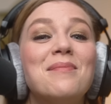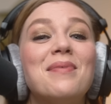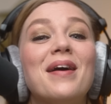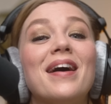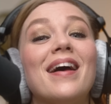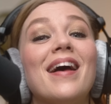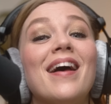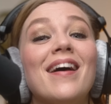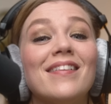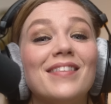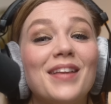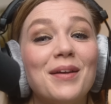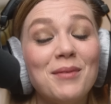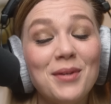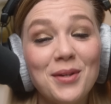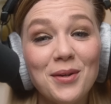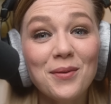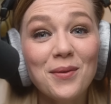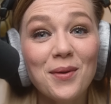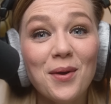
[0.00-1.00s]
but let me
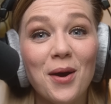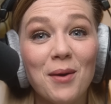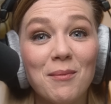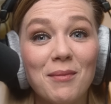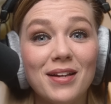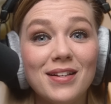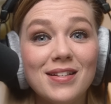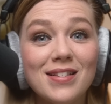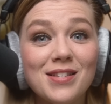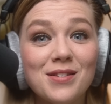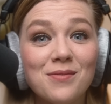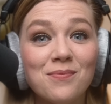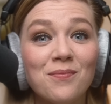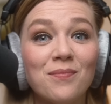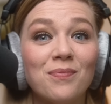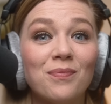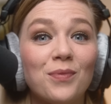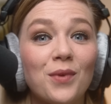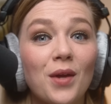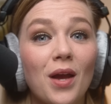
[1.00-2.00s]
know in the comments
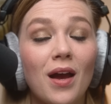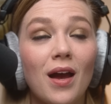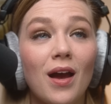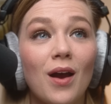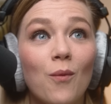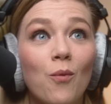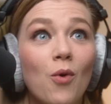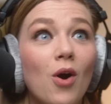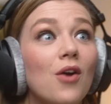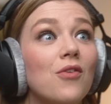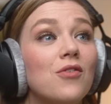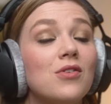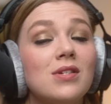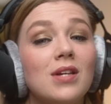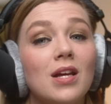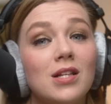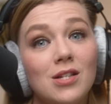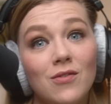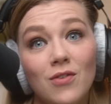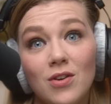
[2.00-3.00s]
uh, what other
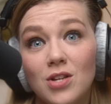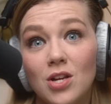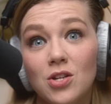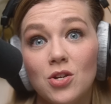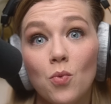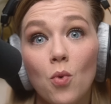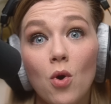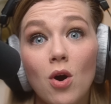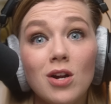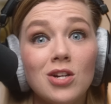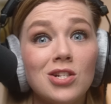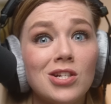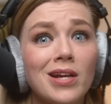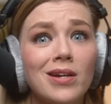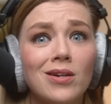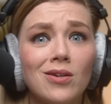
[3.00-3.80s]
skits of his I should watch, and